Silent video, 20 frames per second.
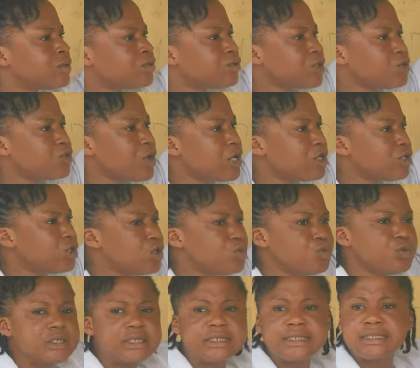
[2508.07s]
What were you
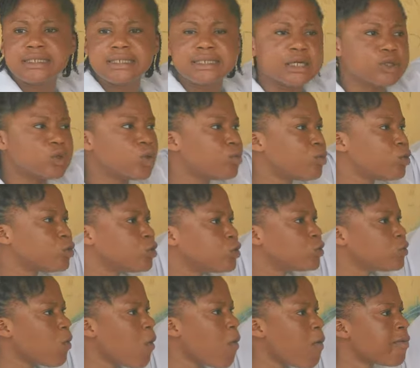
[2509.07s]
doing with teacher
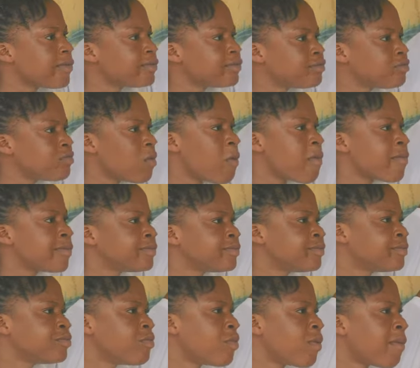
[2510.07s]
Thomas?
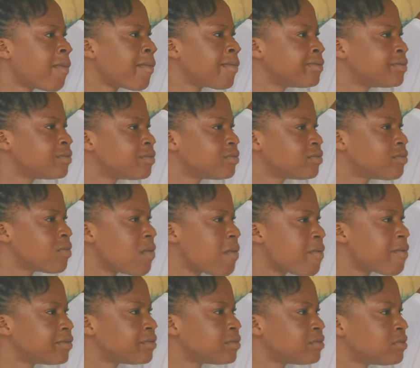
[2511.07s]
Are you okay?